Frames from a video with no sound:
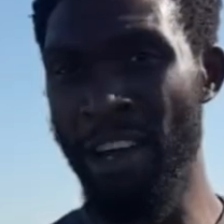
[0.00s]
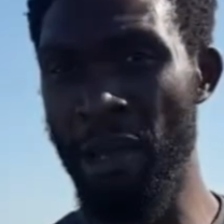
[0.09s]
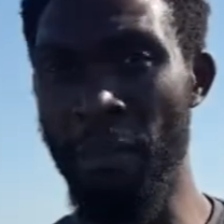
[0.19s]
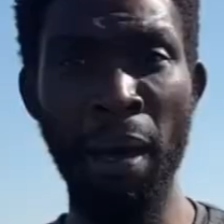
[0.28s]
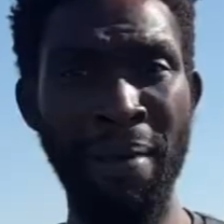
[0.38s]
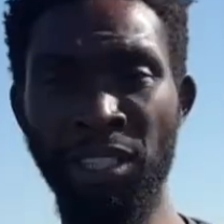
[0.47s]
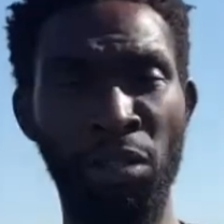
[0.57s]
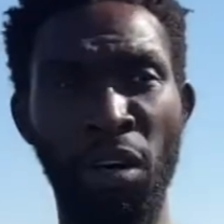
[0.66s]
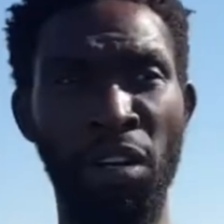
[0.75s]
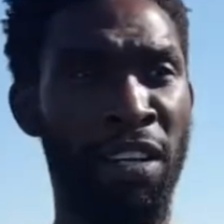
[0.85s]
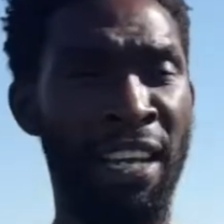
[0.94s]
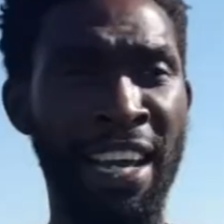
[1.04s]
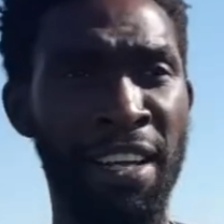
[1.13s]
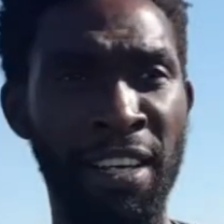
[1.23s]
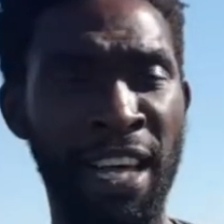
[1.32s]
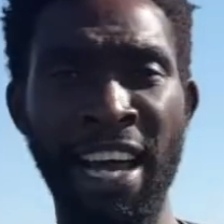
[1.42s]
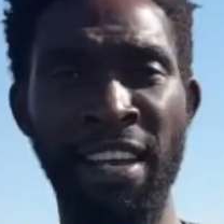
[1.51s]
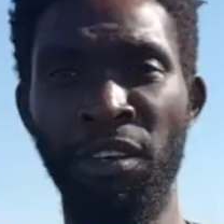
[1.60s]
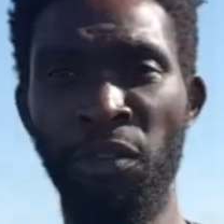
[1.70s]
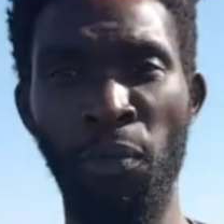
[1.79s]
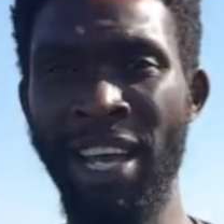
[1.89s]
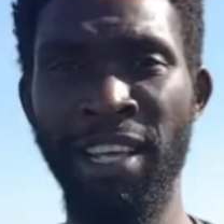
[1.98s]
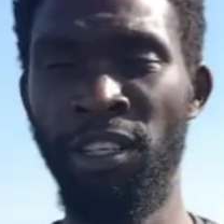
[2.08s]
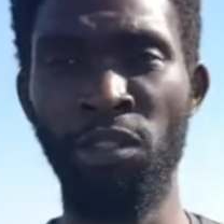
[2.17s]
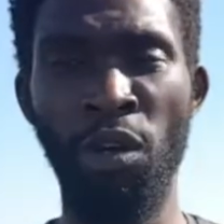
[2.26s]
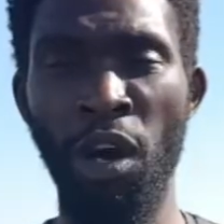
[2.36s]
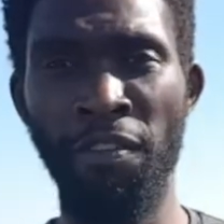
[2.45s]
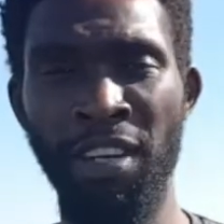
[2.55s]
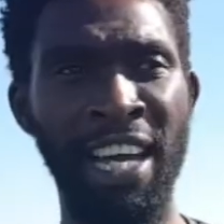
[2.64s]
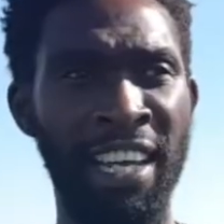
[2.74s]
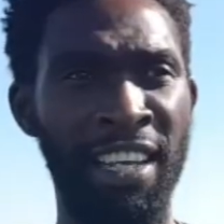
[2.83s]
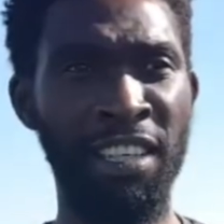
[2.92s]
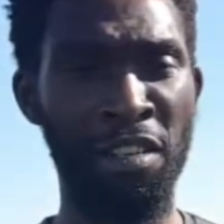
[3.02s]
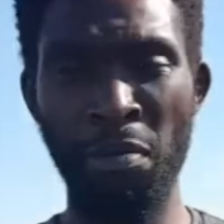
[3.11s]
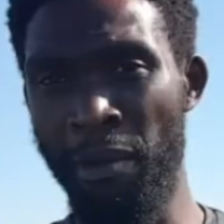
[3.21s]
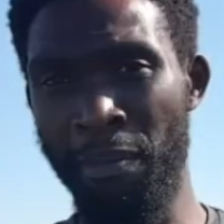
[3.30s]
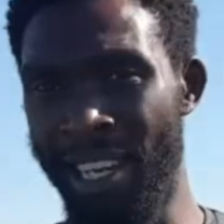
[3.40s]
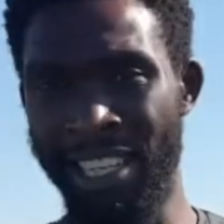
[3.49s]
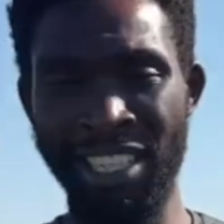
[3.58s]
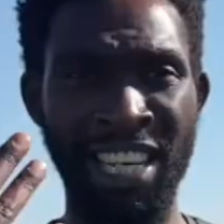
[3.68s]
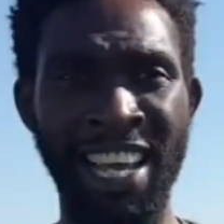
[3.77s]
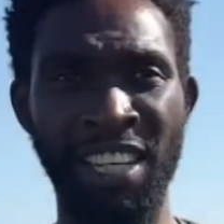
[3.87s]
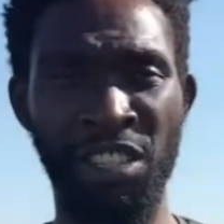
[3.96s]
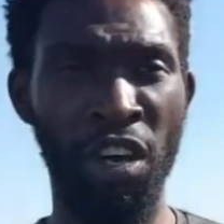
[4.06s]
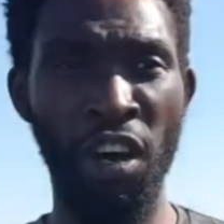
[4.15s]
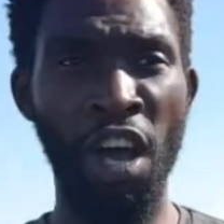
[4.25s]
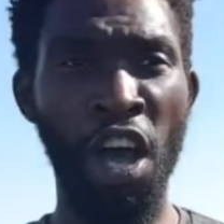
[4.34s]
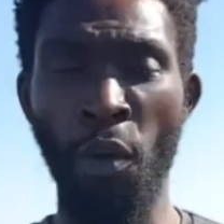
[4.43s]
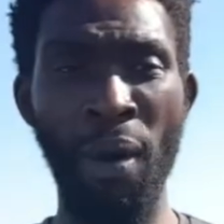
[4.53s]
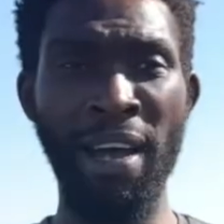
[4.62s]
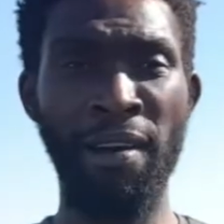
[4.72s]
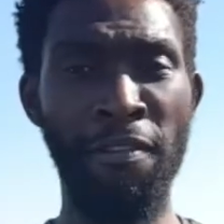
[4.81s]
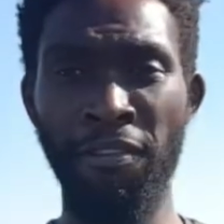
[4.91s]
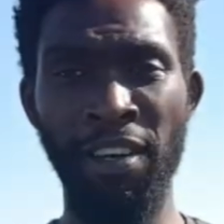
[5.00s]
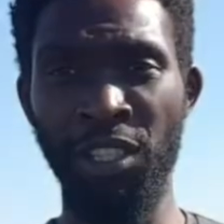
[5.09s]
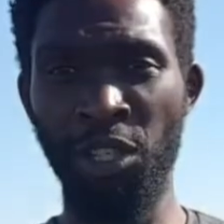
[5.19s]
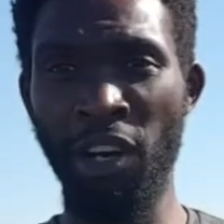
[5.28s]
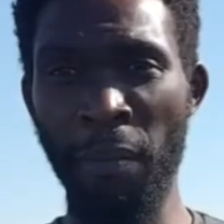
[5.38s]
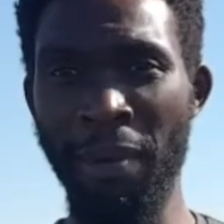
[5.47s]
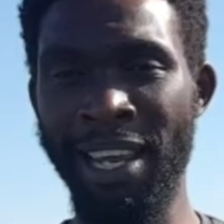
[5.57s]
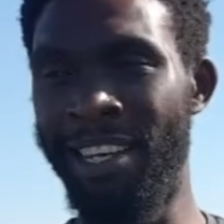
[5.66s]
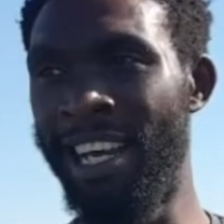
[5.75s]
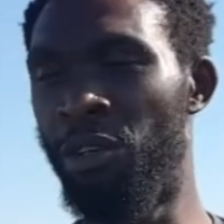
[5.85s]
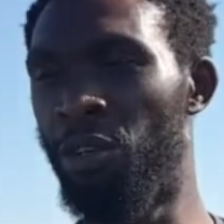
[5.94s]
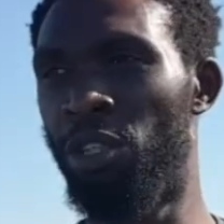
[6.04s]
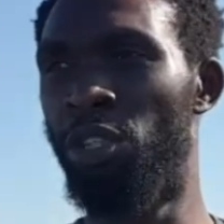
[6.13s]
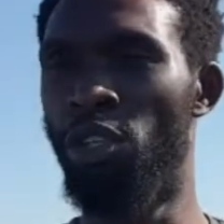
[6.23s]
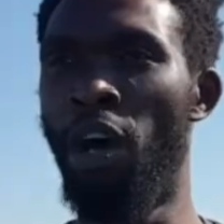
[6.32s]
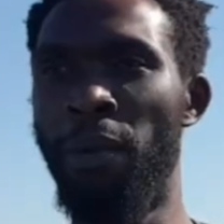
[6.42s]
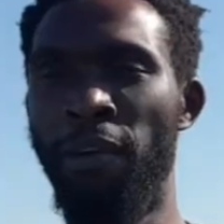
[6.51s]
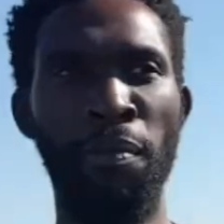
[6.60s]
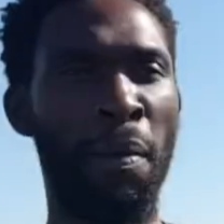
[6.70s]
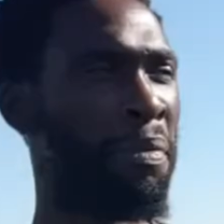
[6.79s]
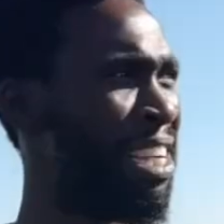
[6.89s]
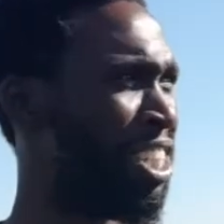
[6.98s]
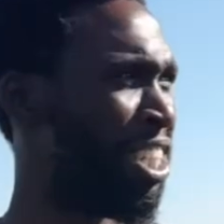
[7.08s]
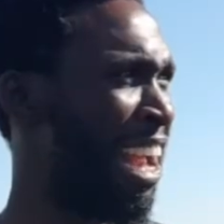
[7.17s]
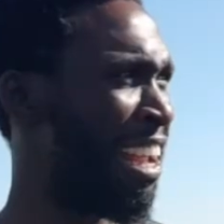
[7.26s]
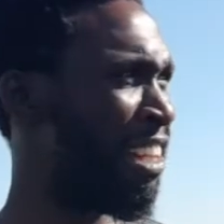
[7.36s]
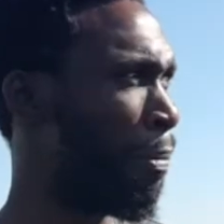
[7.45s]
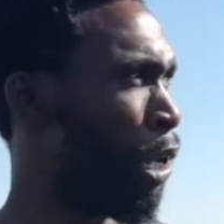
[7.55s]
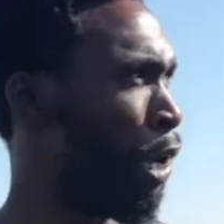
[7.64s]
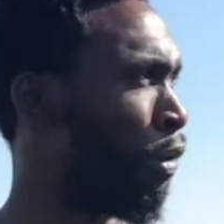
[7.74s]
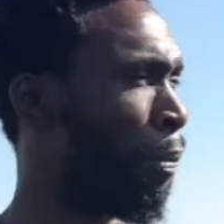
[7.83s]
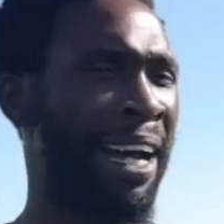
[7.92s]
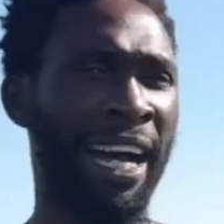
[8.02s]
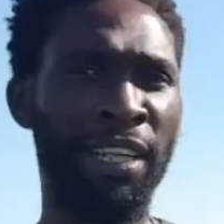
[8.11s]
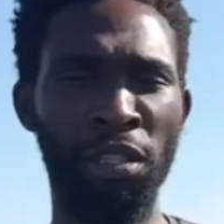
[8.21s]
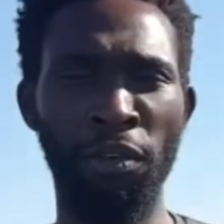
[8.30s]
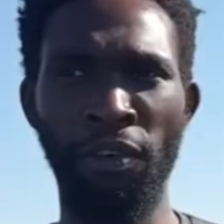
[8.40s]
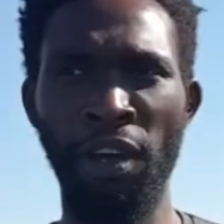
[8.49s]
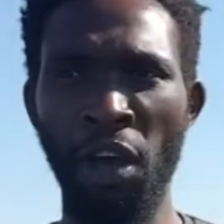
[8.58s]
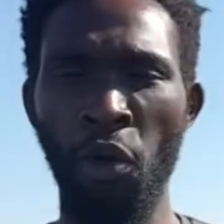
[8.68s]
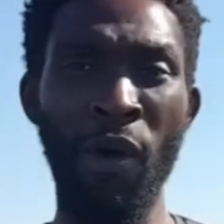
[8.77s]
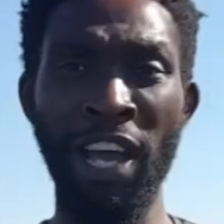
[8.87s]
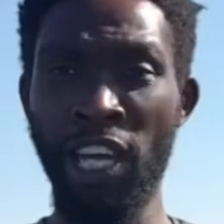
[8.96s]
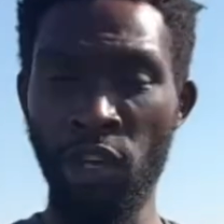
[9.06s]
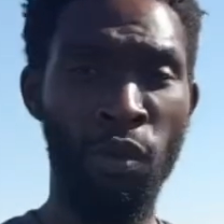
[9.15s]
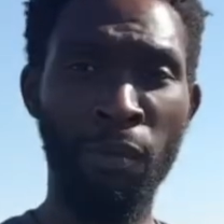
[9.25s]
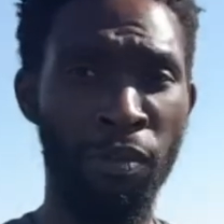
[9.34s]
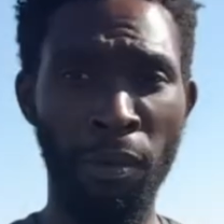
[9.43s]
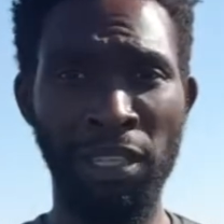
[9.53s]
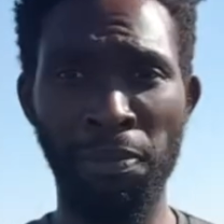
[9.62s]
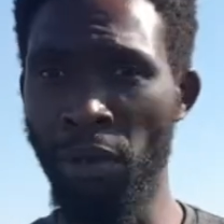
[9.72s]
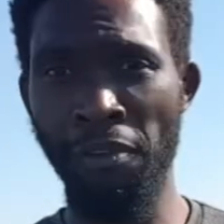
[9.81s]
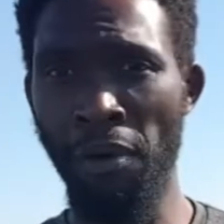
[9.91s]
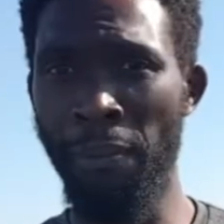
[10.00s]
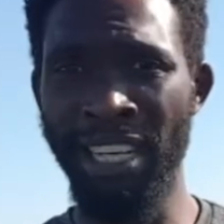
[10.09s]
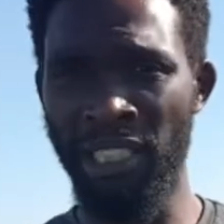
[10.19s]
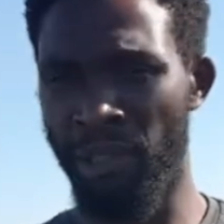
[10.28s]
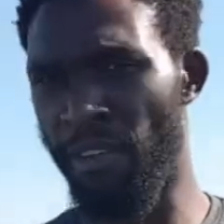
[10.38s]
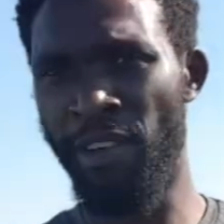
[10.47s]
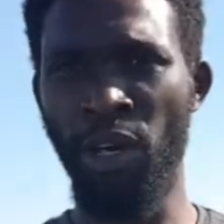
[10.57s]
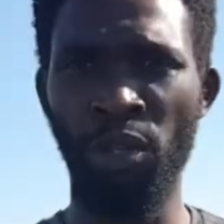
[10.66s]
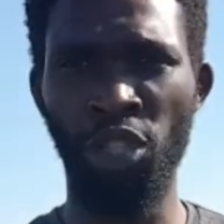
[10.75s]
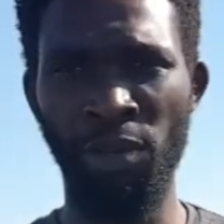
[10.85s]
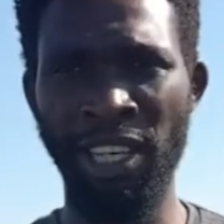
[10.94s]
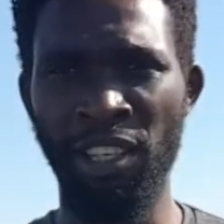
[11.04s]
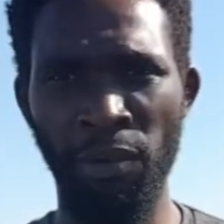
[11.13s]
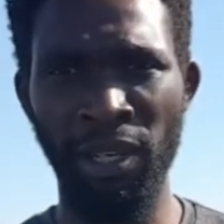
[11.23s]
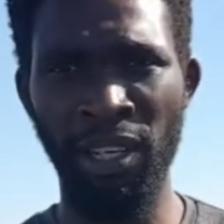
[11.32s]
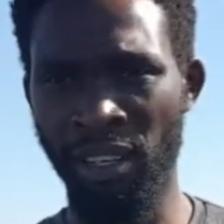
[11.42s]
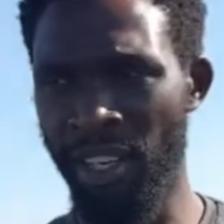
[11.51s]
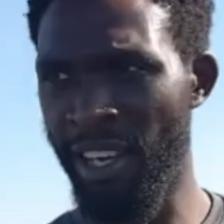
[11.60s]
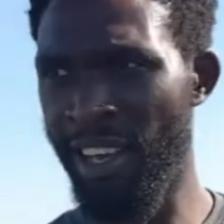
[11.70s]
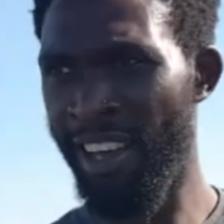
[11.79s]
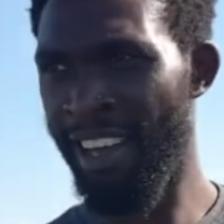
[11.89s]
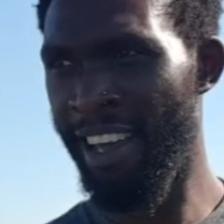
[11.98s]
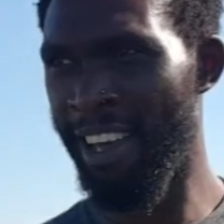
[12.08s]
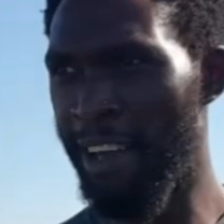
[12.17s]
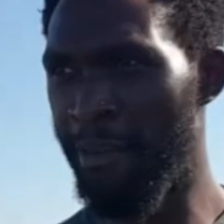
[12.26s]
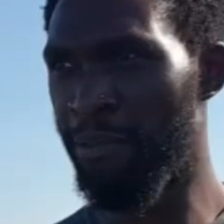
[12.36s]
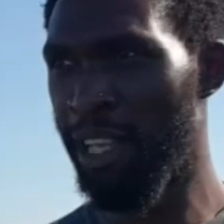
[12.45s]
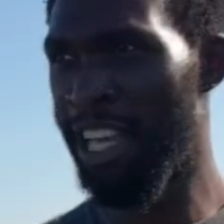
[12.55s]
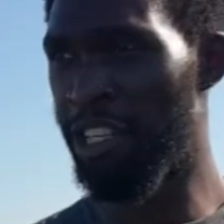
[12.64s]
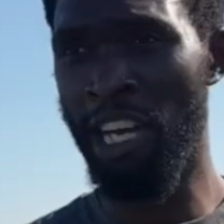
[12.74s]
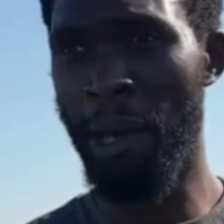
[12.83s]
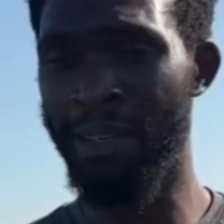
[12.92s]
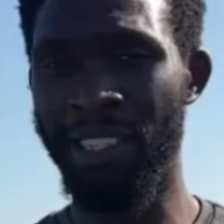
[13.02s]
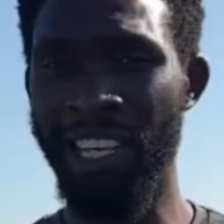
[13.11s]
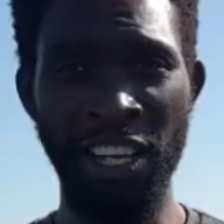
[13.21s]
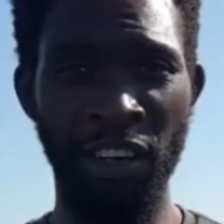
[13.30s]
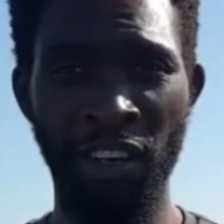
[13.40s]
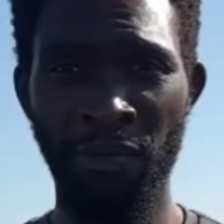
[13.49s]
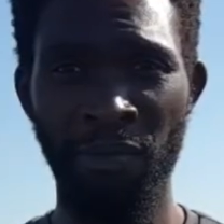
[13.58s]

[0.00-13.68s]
right now, you might be in Scotland, Ireland, Wales, Northern Ireland, you might be in the States or wherever. Do you know what I mean? That doesn't stop you from appreciating the beautiful parts of where you come from. There's beautiful parts of every country in the world. It just happens that